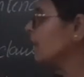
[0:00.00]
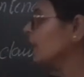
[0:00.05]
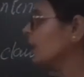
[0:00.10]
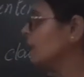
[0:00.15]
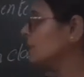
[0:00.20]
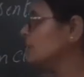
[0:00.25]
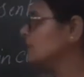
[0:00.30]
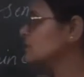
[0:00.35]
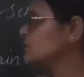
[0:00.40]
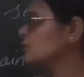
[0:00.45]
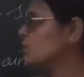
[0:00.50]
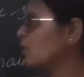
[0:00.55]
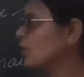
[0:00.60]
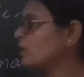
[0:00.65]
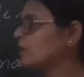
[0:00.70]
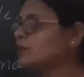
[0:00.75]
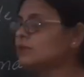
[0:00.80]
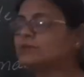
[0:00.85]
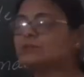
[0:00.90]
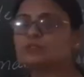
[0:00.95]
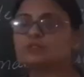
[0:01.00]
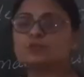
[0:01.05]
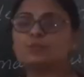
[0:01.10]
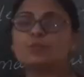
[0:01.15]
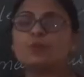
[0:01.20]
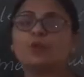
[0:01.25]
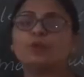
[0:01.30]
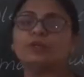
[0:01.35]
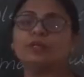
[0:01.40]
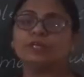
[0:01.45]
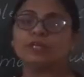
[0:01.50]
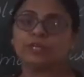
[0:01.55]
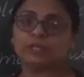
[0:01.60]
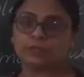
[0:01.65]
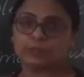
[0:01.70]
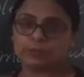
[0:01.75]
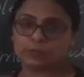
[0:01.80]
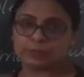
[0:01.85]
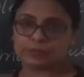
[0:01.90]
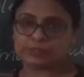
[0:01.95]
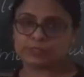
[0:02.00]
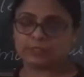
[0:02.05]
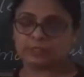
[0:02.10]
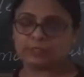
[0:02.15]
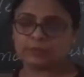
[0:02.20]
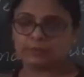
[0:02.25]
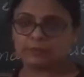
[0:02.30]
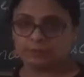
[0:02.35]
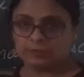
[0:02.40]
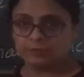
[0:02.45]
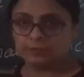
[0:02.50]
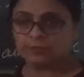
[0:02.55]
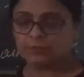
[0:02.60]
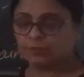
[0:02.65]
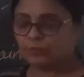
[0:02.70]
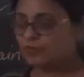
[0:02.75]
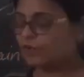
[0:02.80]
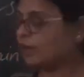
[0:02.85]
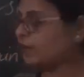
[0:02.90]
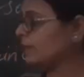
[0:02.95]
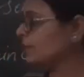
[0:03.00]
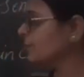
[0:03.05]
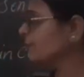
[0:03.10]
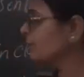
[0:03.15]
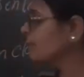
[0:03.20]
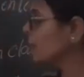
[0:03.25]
it is called subordinate clause. Fine.